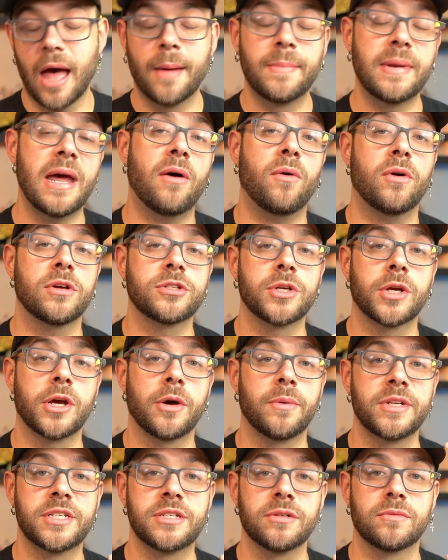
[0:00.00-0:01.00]
now also
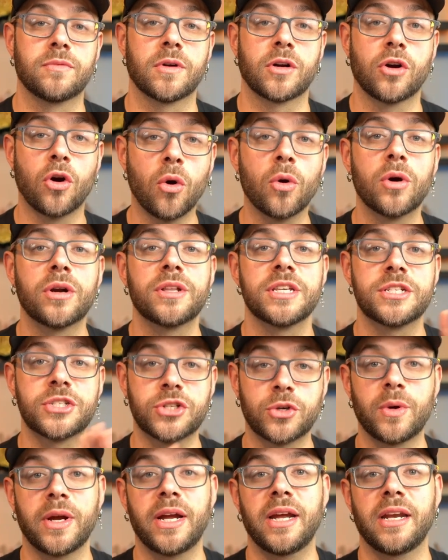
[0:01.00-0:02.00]
going to record the
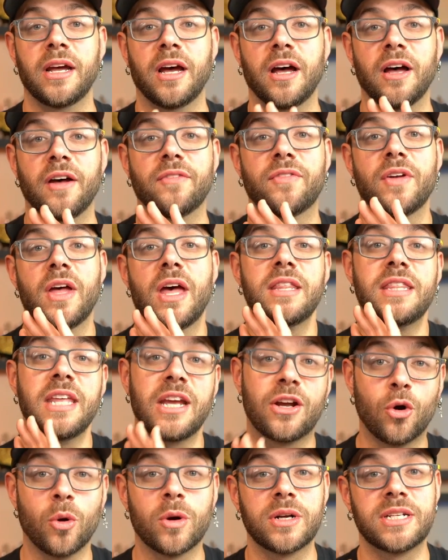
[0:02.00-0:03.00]
screen of the
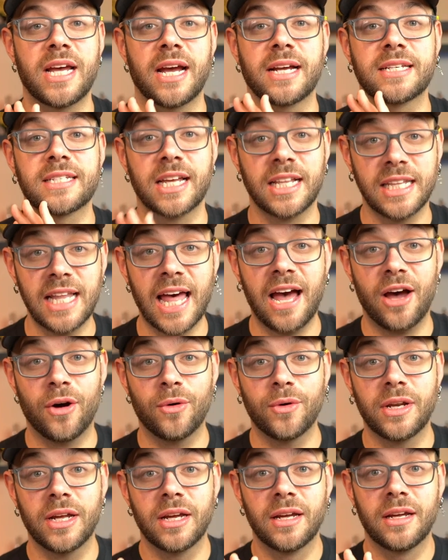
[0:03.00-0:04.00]
Cortex
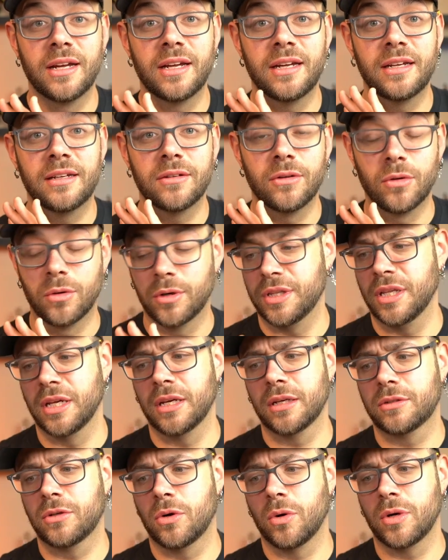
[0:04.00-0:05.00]
Cloud, or the
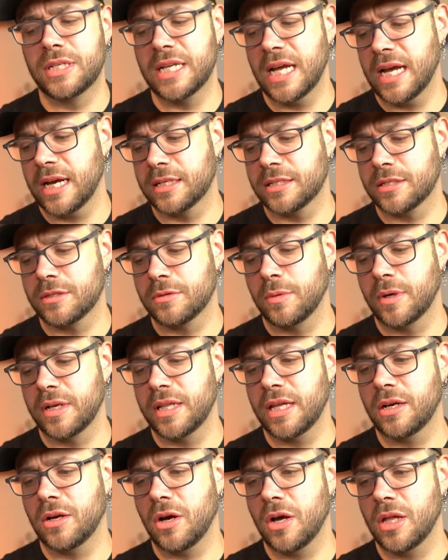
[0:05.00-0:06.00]
Cortex, what do they
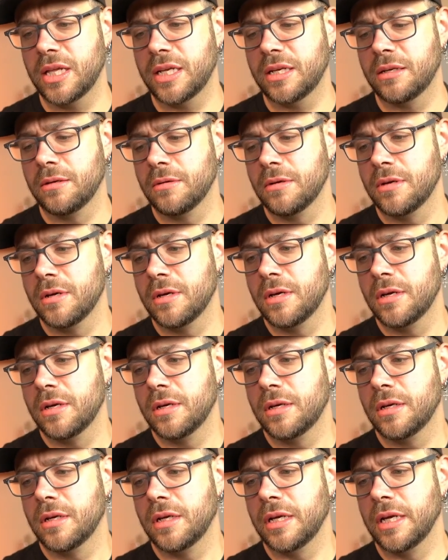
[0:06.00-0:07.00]
call it?
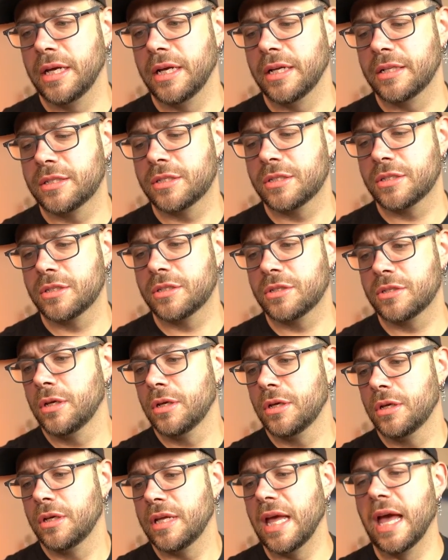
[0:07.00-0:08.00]
It's,
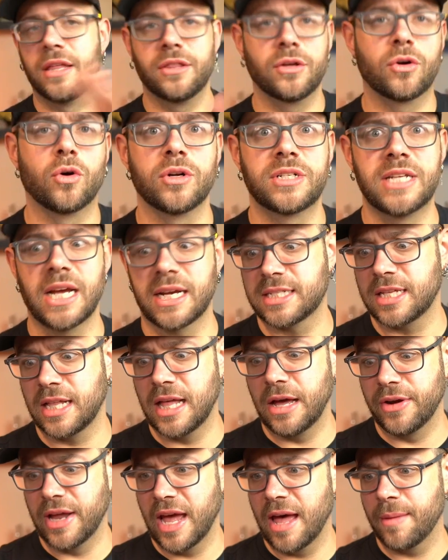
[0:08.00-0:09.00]
yeah, the Cortex
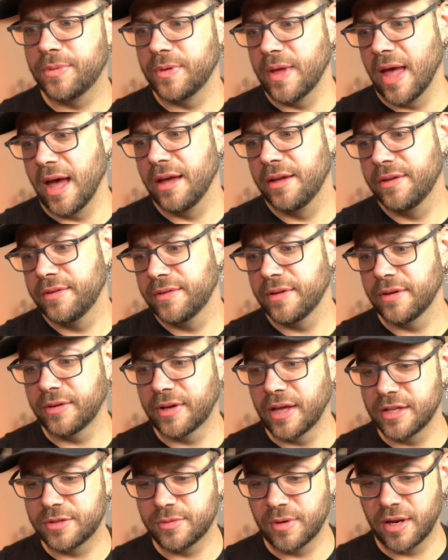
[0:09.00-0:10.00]
Cloud app. Yeah, okay,
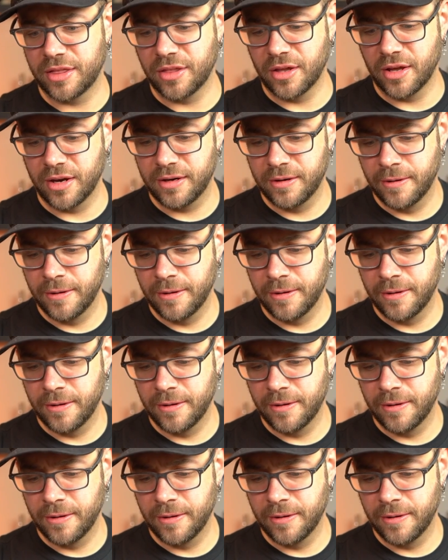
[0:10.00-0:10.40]
that's what I thought.